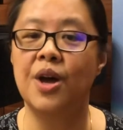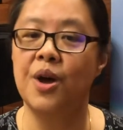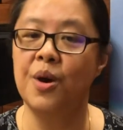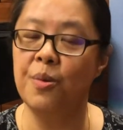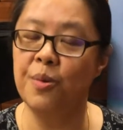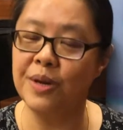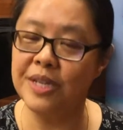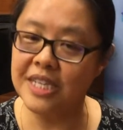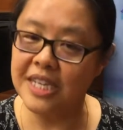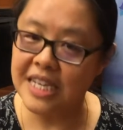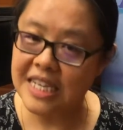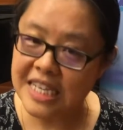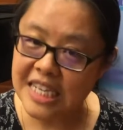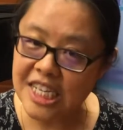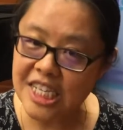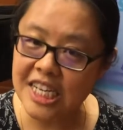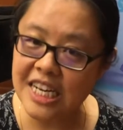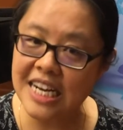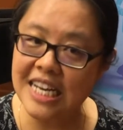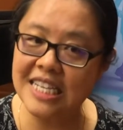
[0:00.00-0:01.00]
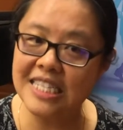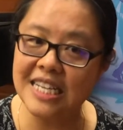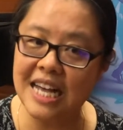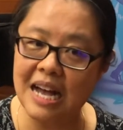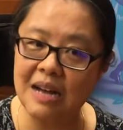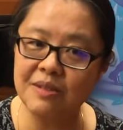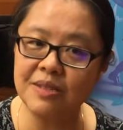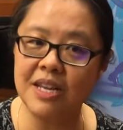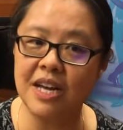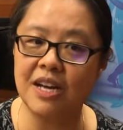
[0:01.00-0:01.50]
which initially
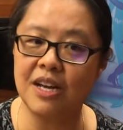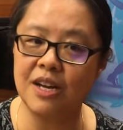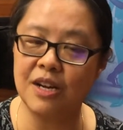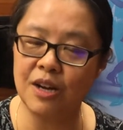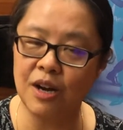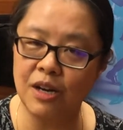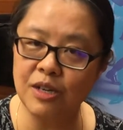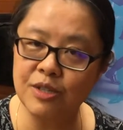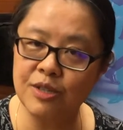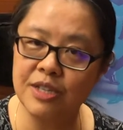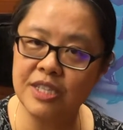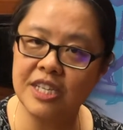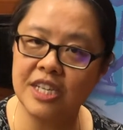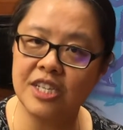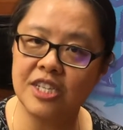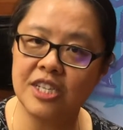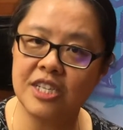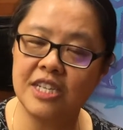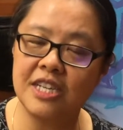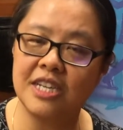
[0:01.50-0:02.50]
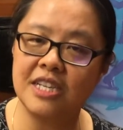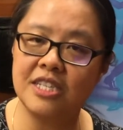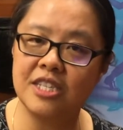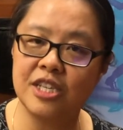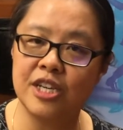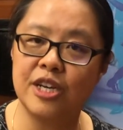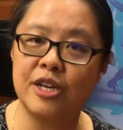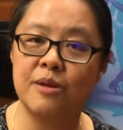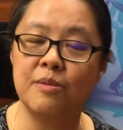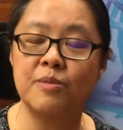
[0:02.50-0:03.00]
sounds like a contradiction in
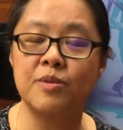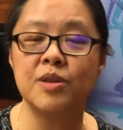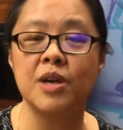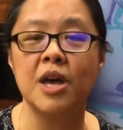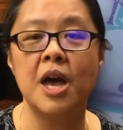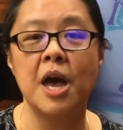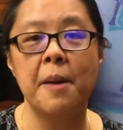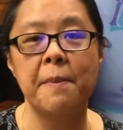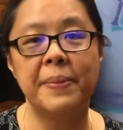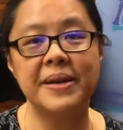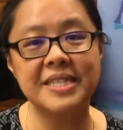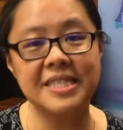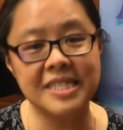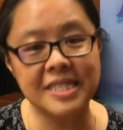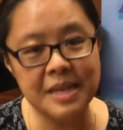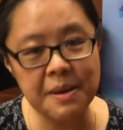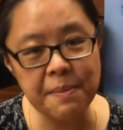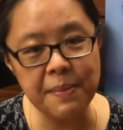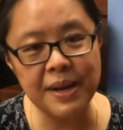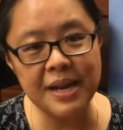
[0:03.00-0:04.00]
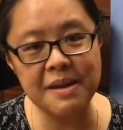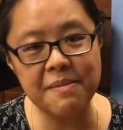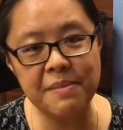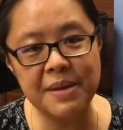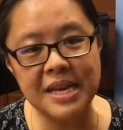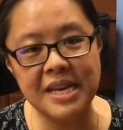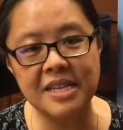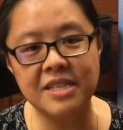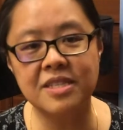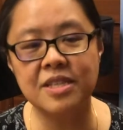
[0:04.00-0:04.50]
terms, but simply
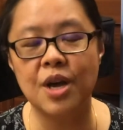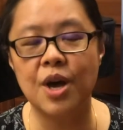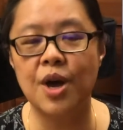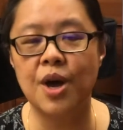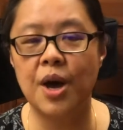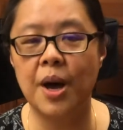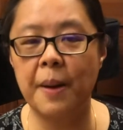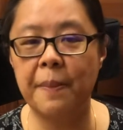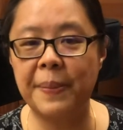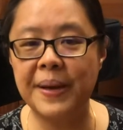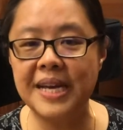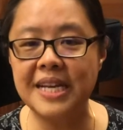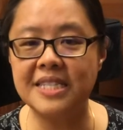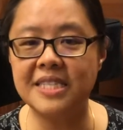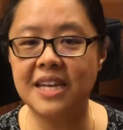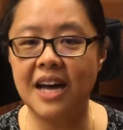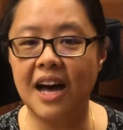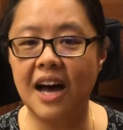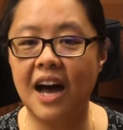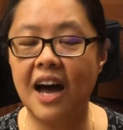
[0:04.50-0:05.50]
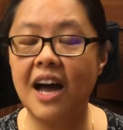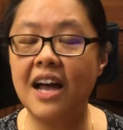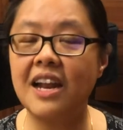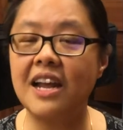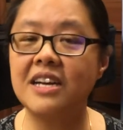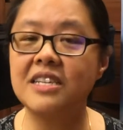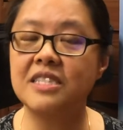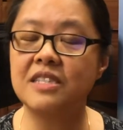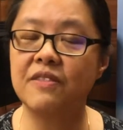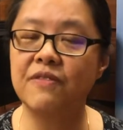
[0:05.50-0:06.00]
means a piece that
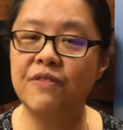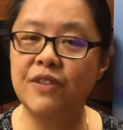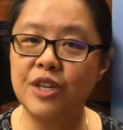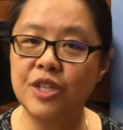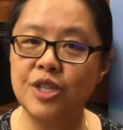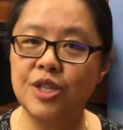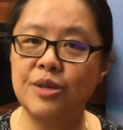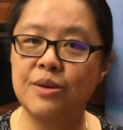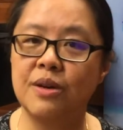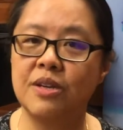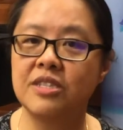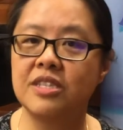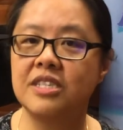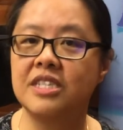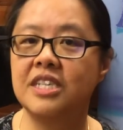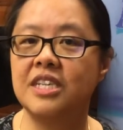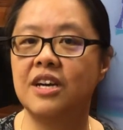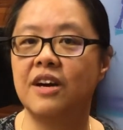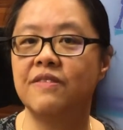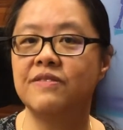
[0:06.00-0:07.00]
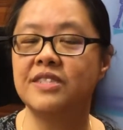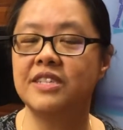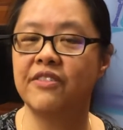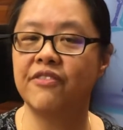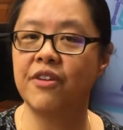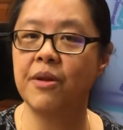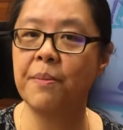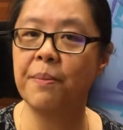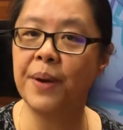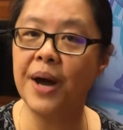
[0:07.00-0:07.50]
highlights the virtuosity of
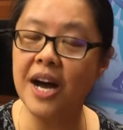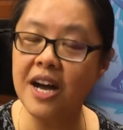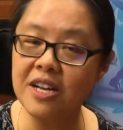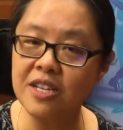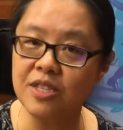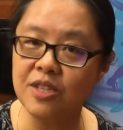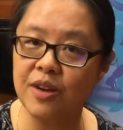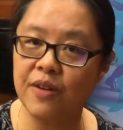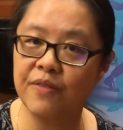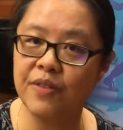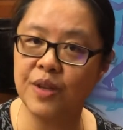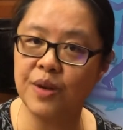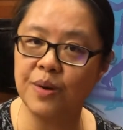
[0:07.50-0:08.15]
different parts of the